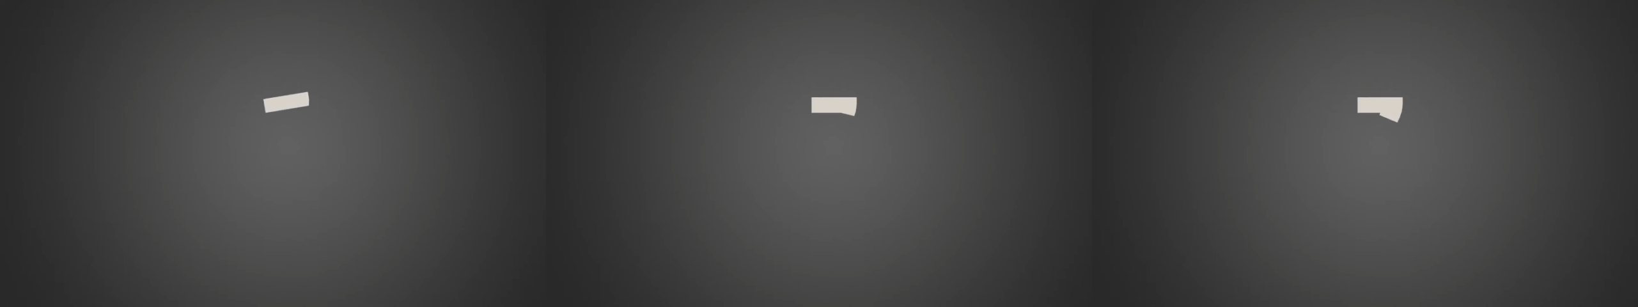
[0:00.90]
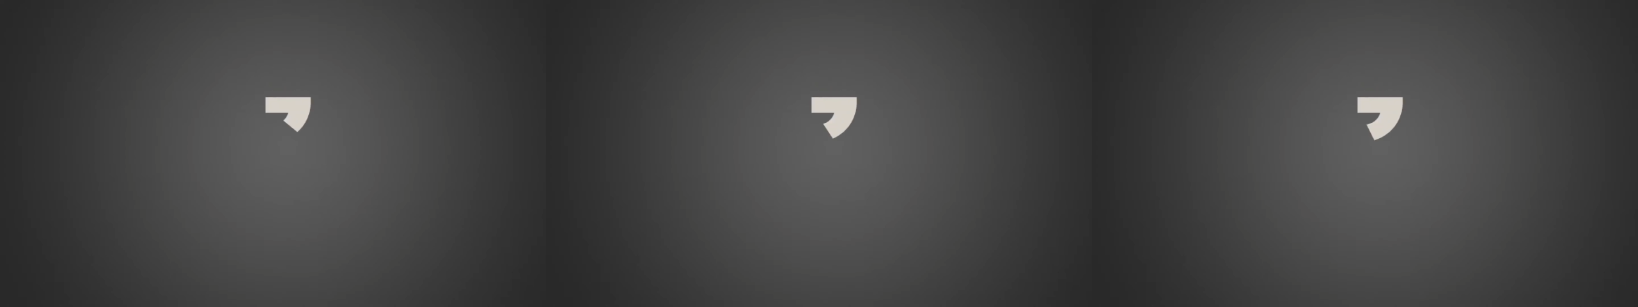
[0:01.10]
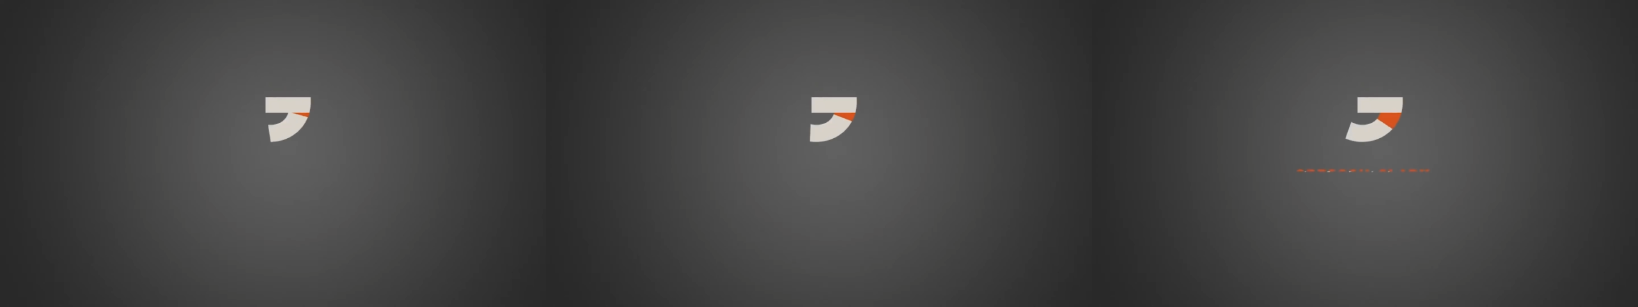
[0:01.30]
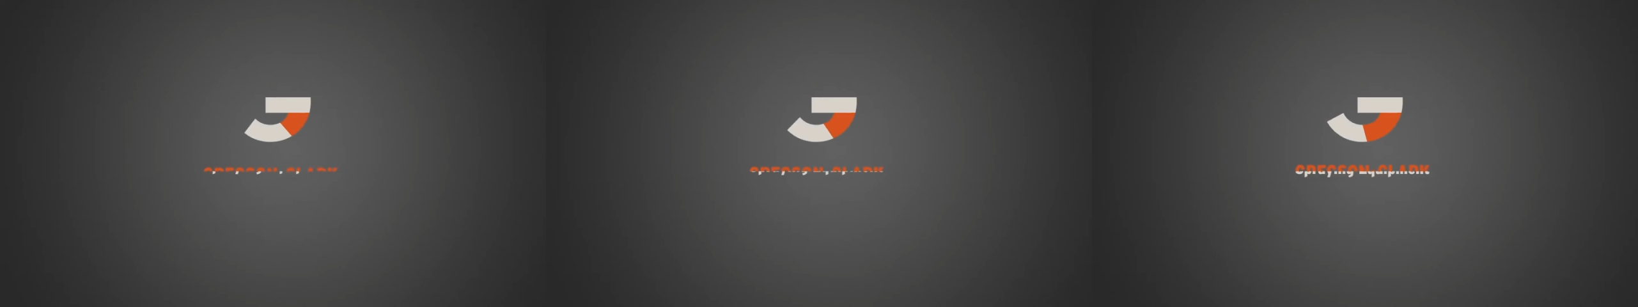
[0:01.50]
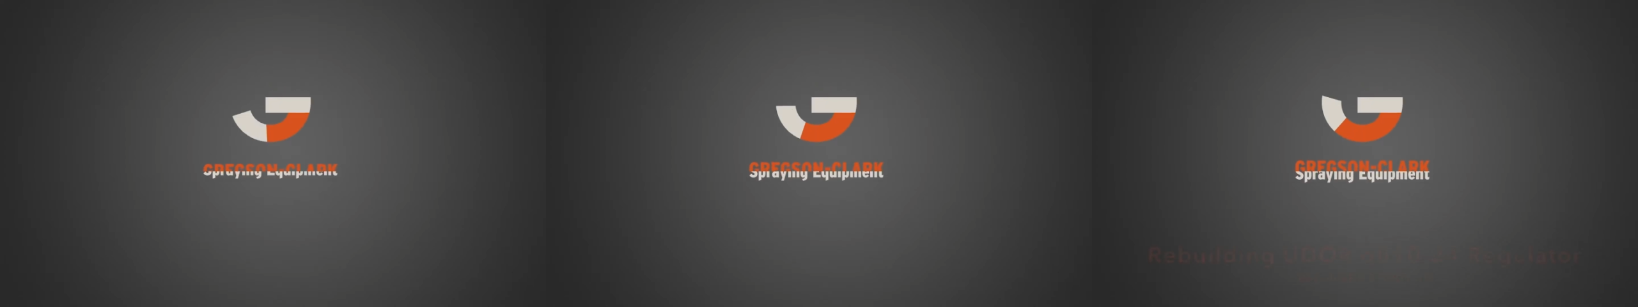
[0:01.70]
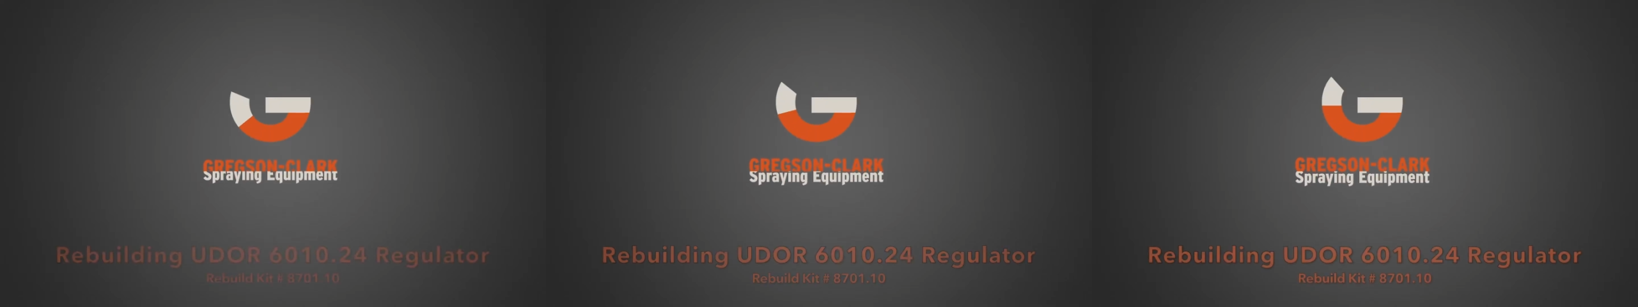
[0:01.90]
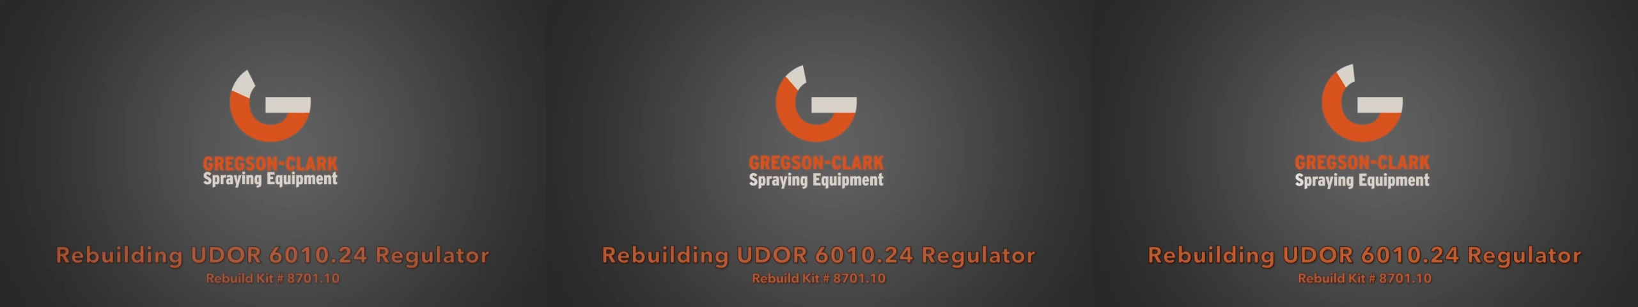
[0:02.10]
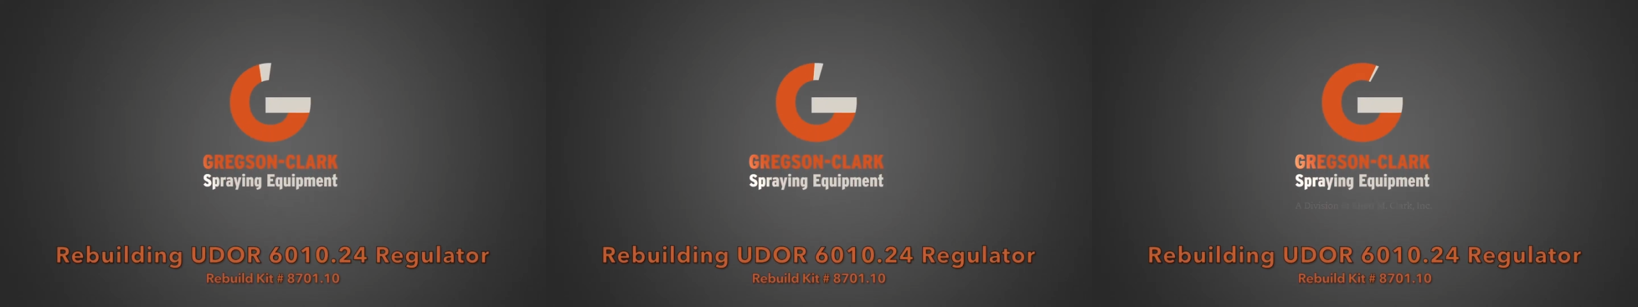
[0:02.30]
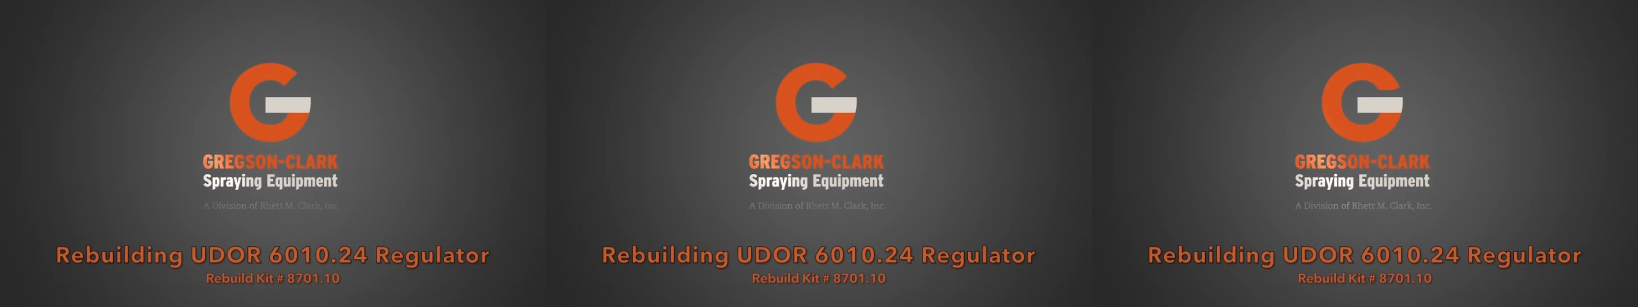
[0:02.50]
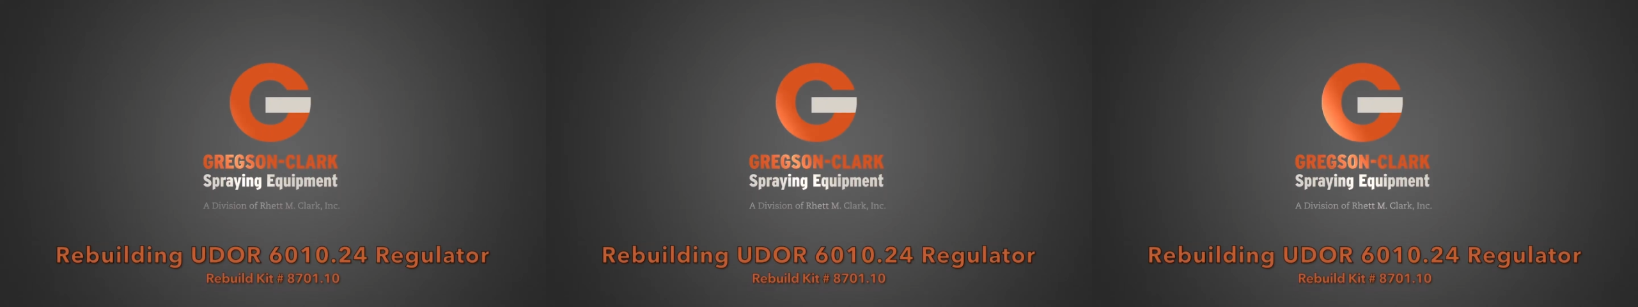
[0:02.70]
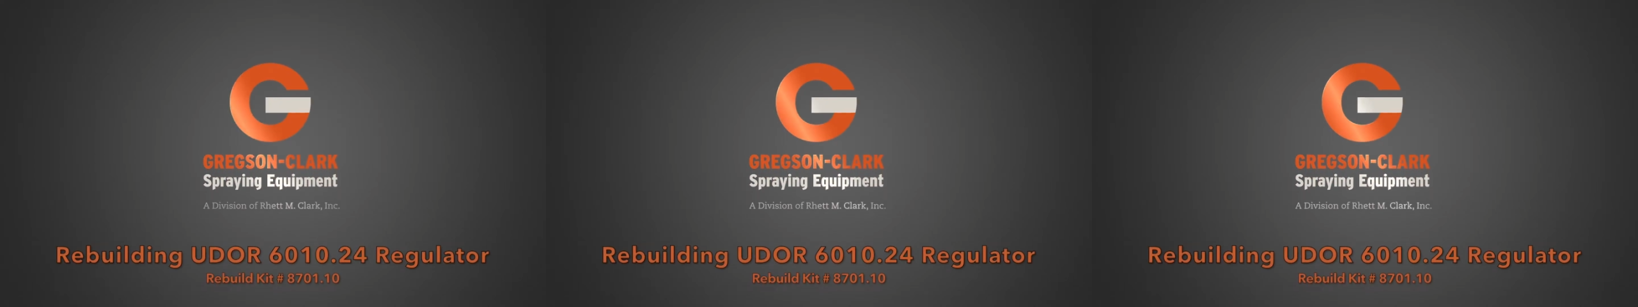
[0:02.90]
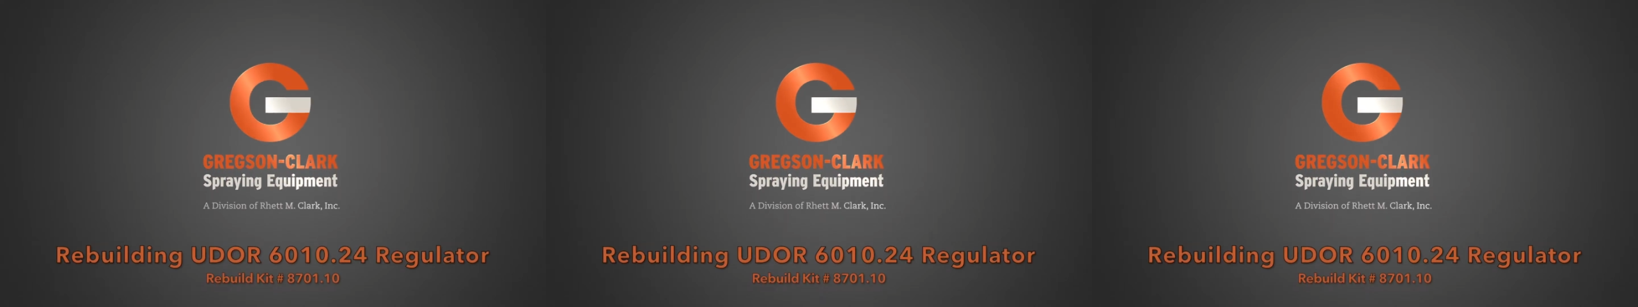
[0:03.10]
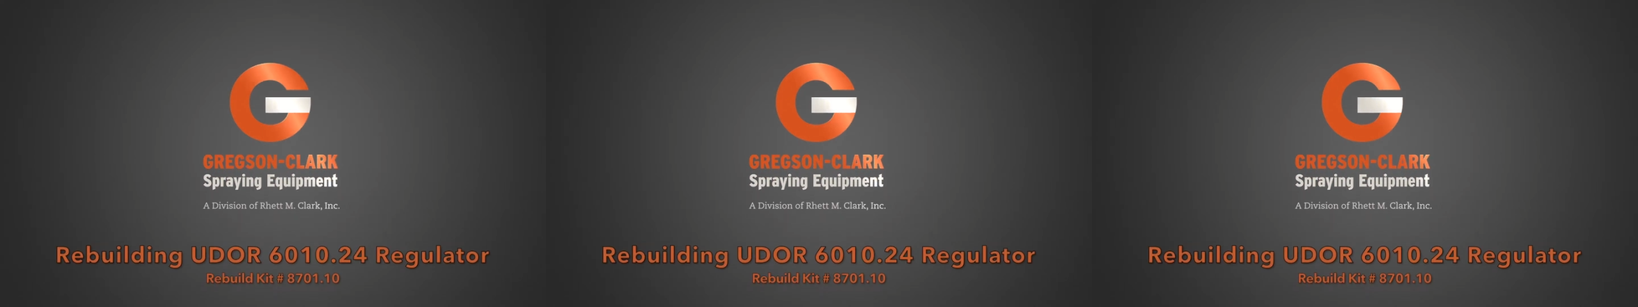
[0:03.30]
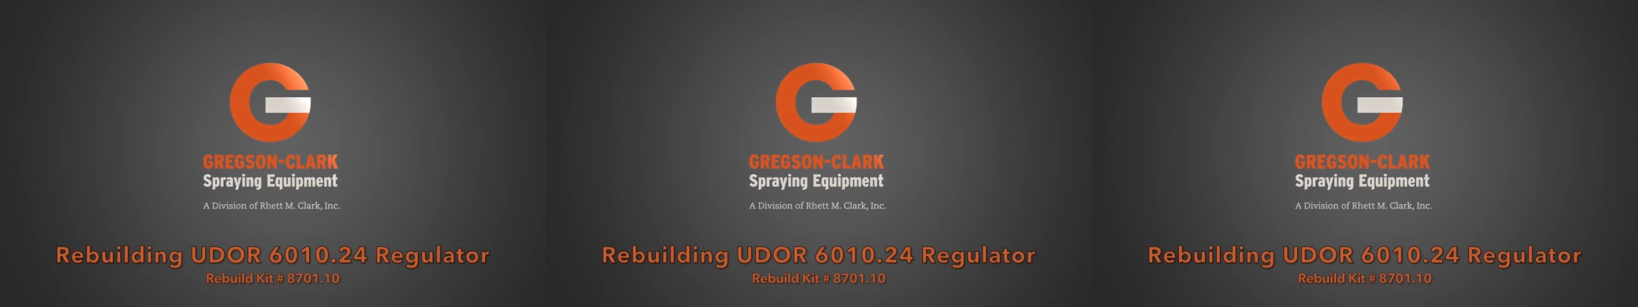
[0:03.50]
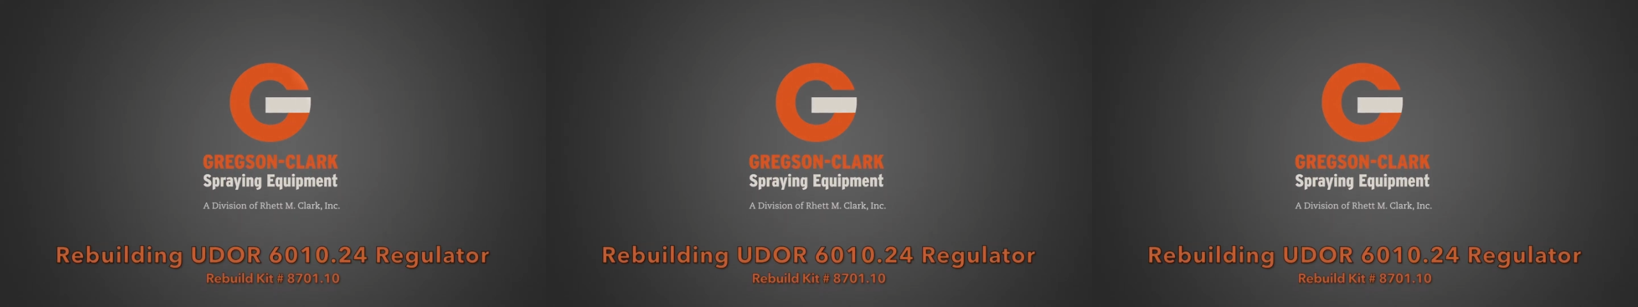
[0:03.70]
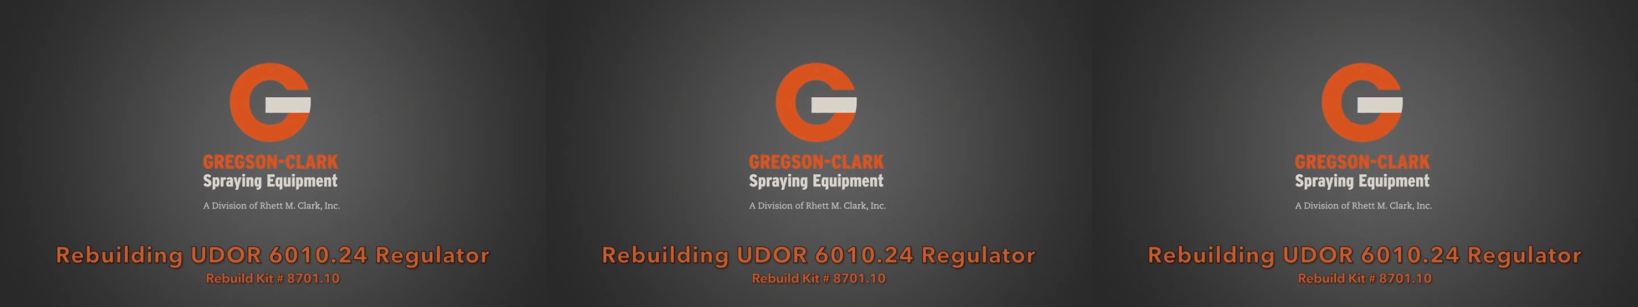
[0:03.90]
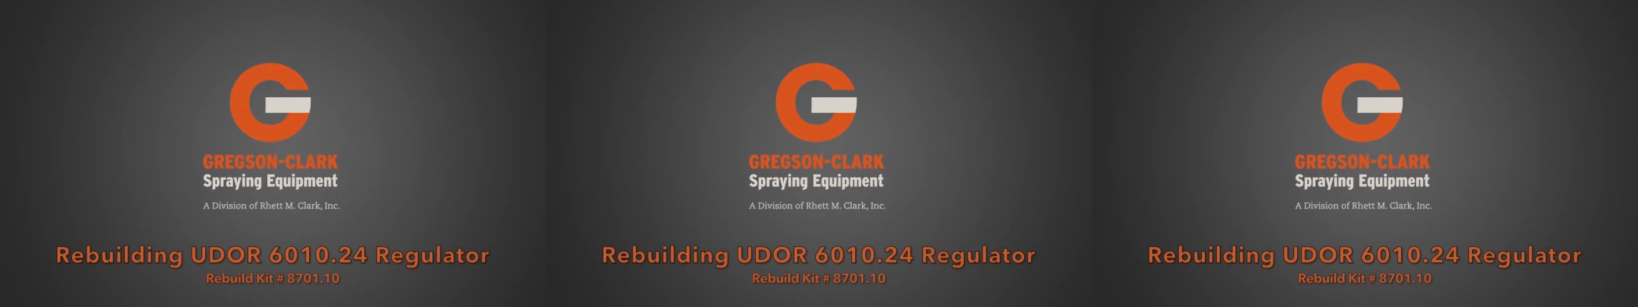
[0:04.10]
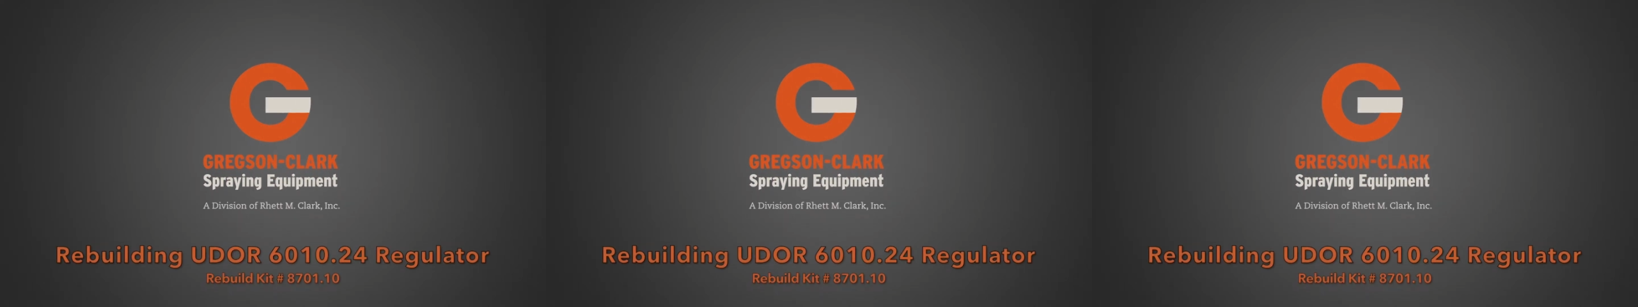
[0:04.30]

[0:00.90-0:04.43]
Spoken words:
Nobody's mouth can be seen.